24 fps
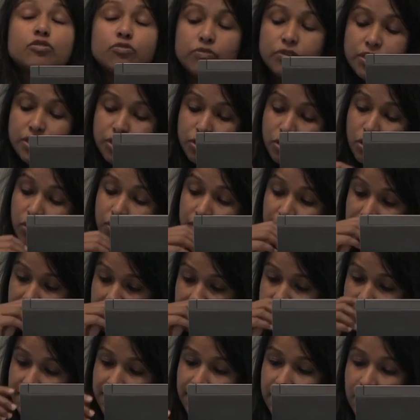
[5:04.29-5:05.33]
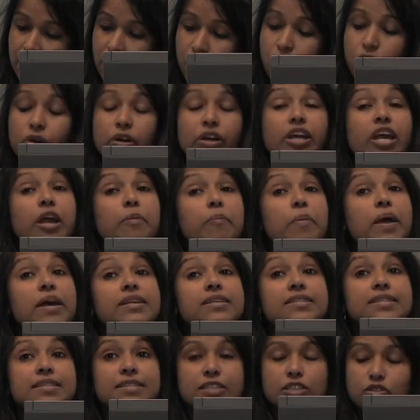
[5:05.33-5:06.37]
to resources, or
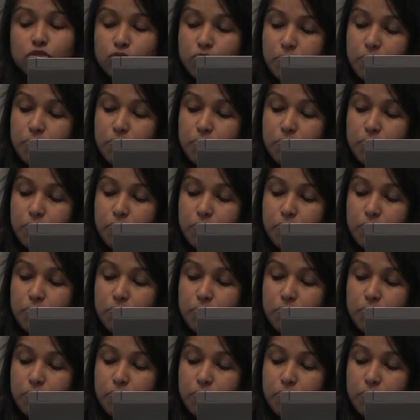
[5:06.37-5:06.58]
capacity to